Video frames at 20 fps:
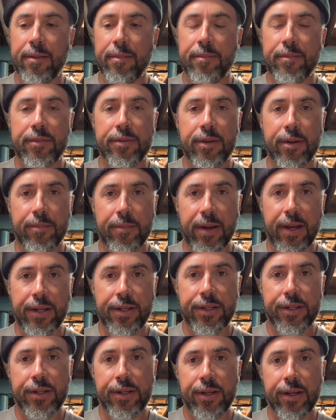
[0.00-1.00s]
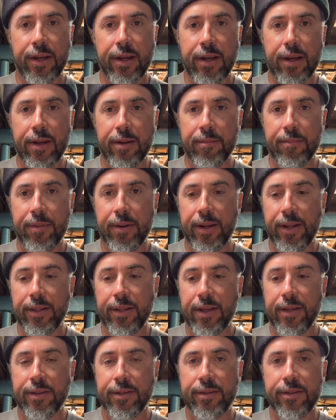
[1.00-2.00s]
so much, but it
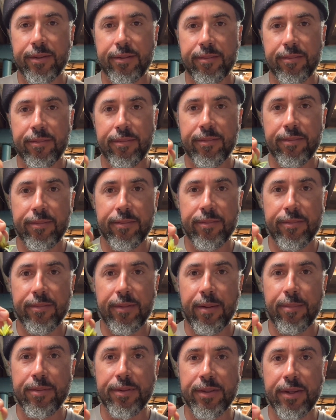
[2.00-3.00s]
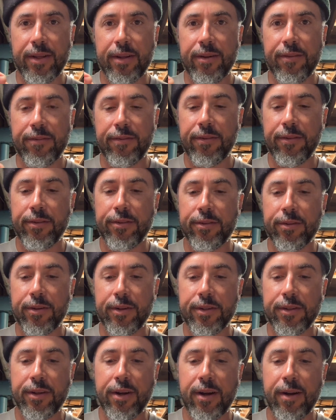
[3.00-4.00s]
does represent a food
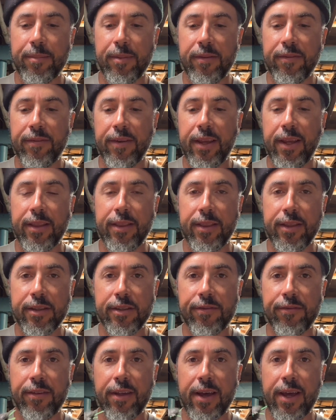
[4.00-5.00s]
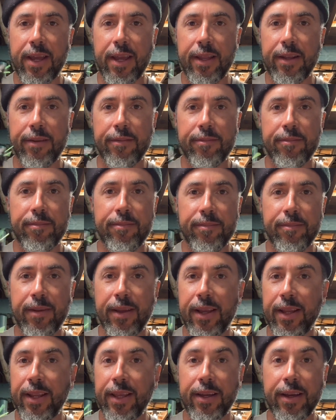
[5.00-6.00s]
source. Carp have eaten this fly in
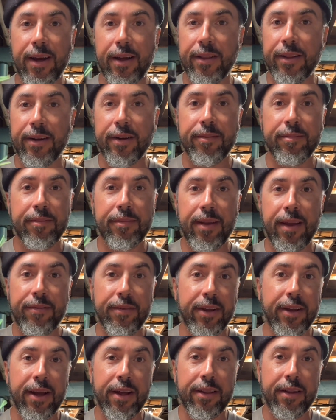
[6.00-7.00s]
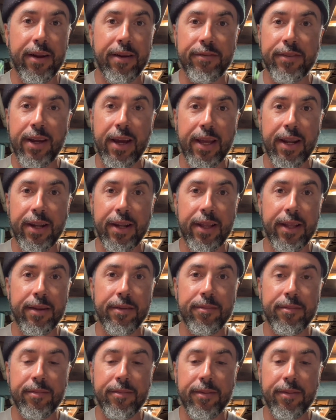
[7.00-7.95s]
any color, every color I've tied it in.